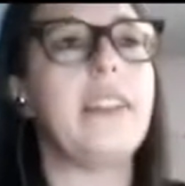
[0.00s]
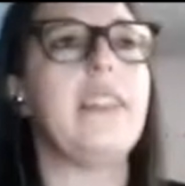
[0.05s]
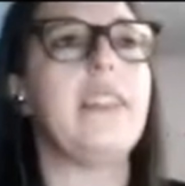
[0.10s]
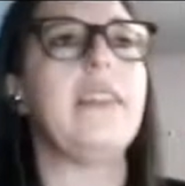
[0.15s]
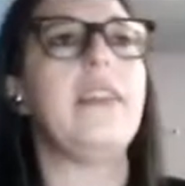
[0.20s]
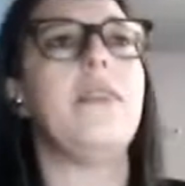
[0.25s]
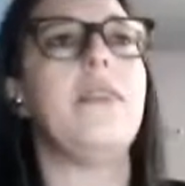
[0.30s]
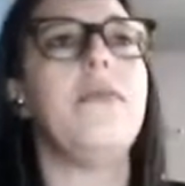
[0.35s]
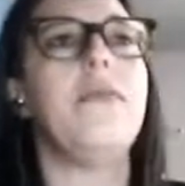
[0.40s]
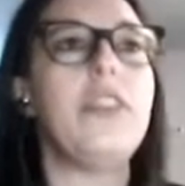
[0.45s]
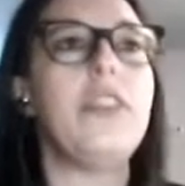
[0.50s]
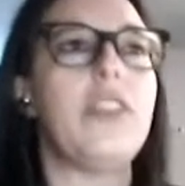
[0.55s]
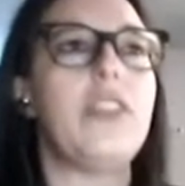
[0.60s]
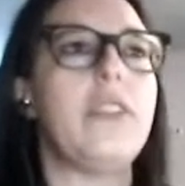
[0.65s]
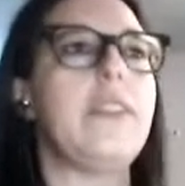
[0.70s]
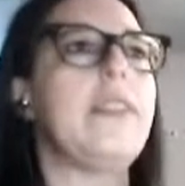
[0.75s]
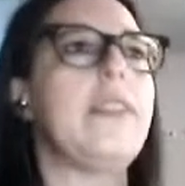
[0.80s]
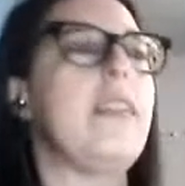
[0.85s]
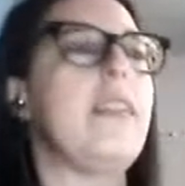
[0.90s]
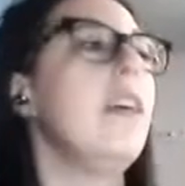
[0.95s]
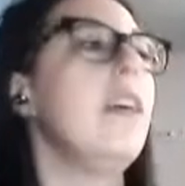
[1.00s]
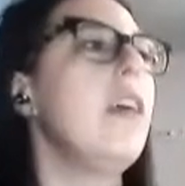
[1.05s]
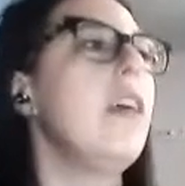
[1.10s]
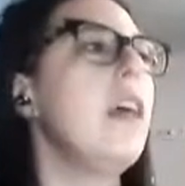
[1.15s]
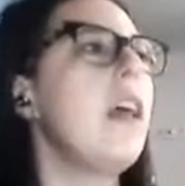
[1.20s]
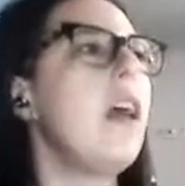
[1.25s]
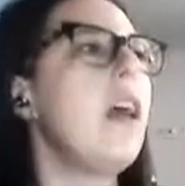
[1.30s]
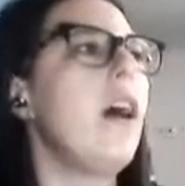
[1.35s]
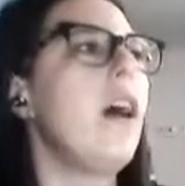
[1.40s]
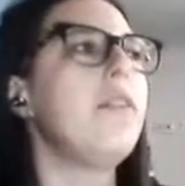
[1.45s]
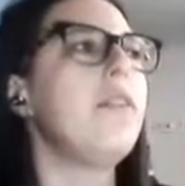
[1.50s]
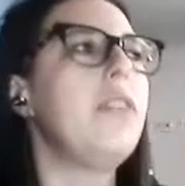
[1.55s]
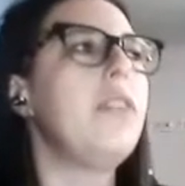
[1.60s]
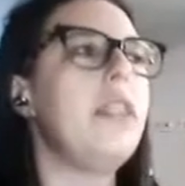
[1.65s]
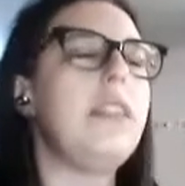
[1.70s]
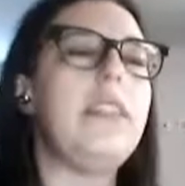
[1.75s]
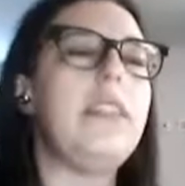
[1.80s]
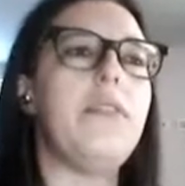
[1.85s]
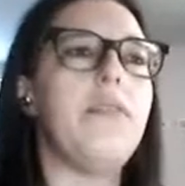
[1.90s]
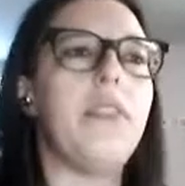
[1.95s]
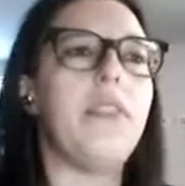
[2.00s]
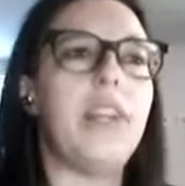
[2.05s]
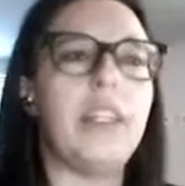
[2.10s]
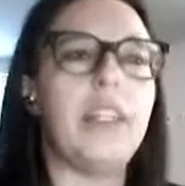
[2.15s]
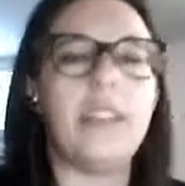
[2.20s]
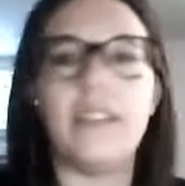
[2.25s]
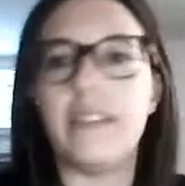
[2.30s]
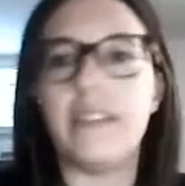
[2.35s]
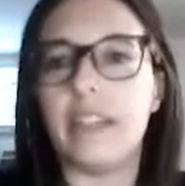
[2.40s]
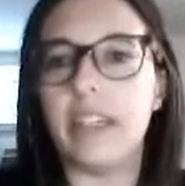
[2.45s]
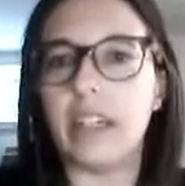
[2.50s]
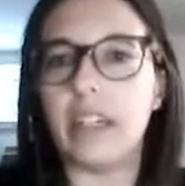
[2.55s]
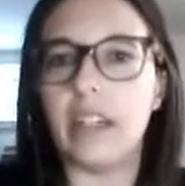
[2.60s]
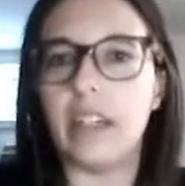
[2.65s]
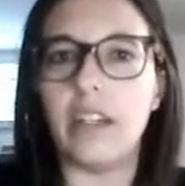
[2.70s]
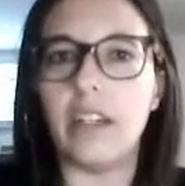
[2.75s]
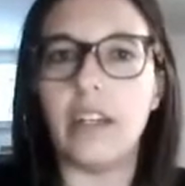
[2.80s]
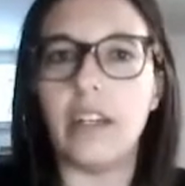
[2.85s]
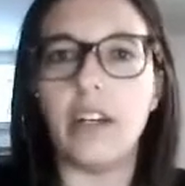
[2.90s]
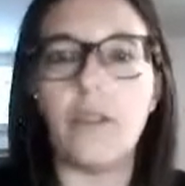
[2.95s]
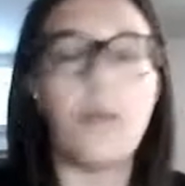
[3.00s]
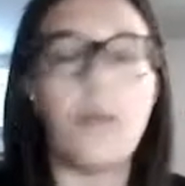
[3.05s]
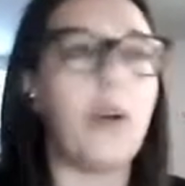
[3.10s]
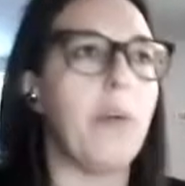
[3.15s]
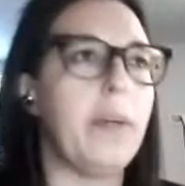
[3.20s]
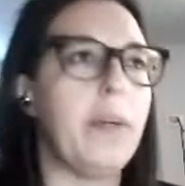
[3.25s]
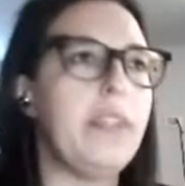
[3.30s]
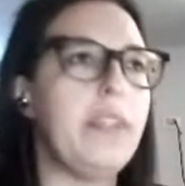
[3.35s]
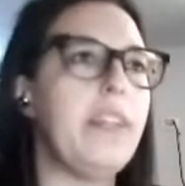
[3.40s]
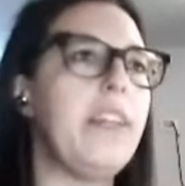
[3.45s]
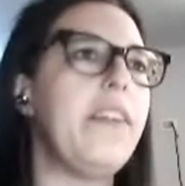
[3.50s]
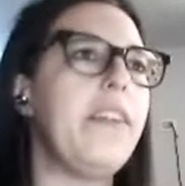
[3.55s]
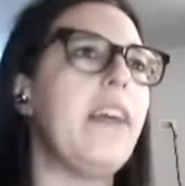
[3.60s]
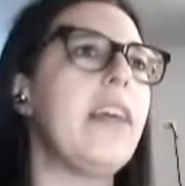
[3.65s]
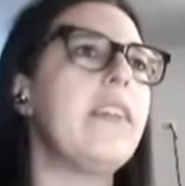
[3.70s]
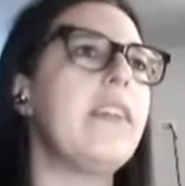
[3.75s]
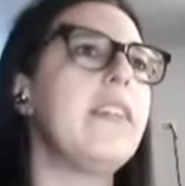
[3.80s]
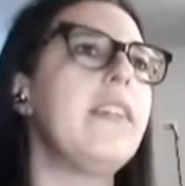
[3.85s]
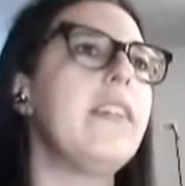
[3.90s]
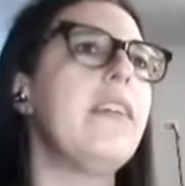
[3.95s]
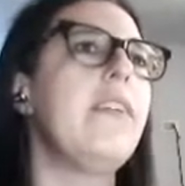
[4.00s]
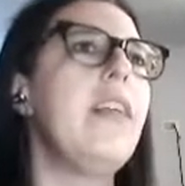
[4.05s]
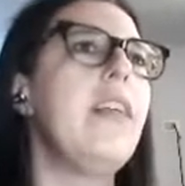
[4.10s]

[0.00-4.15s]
the efficiency of the different raw materials.